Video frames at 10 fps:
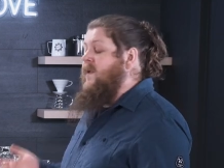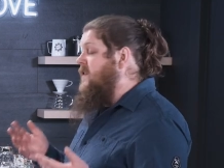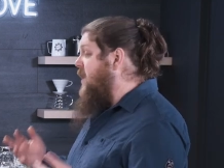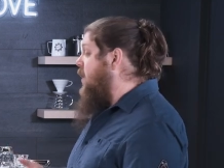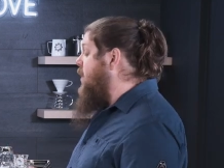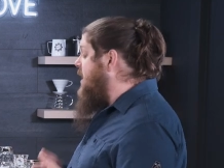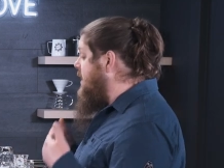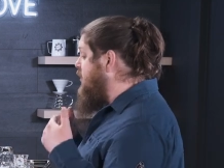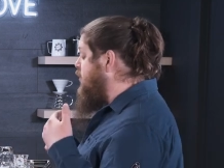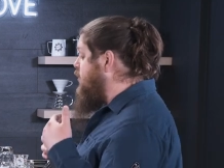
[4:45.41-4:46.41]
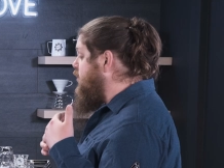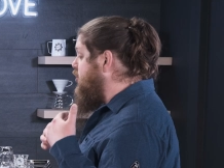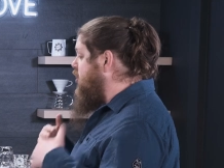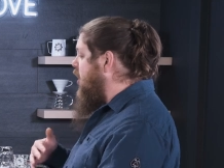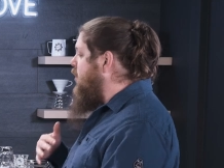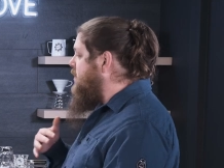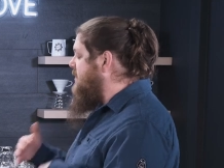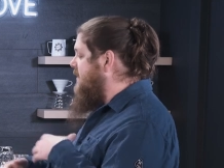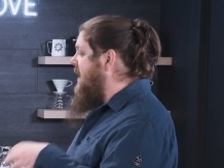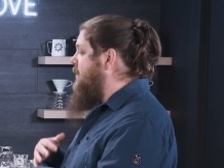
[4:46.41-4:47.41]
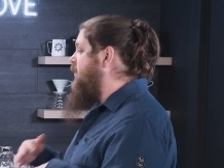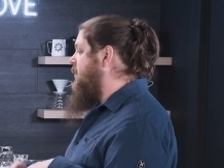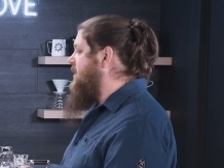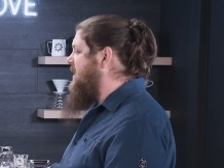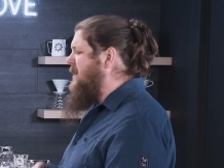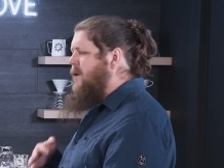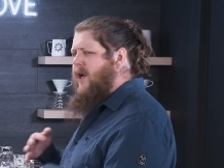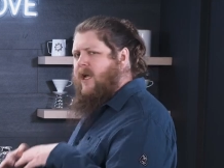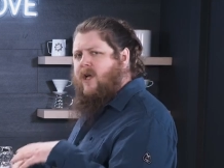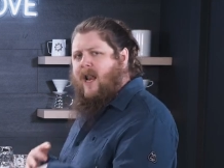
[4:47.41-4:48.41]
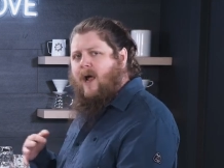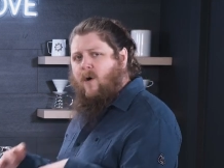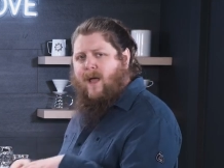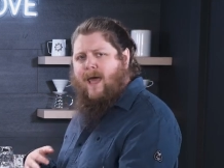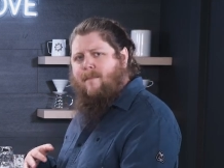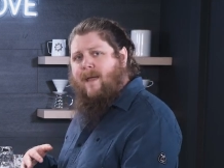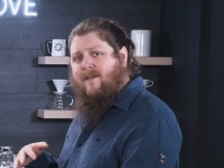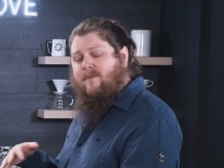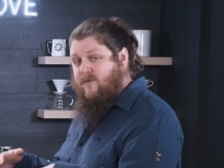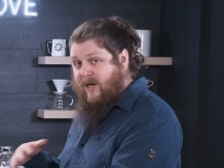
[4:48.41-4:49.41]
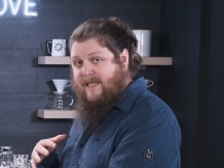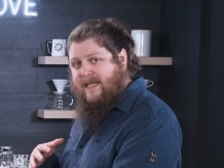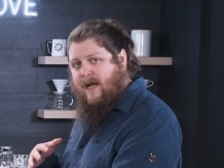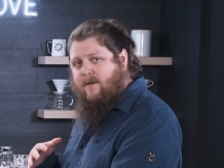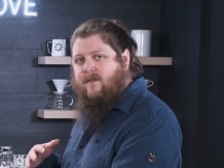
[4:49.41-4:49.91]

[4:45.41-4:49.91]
So to show some of that performance, I think we're gonna go ahead and make some drinks now.